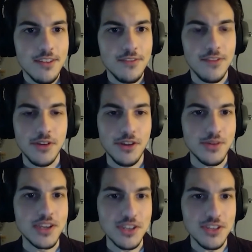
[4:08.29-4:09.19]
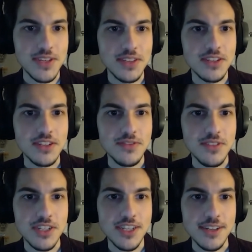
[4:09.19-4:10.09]
very gracious thing to do for the
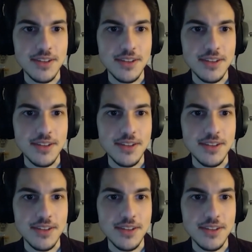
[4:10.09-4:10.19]
scene.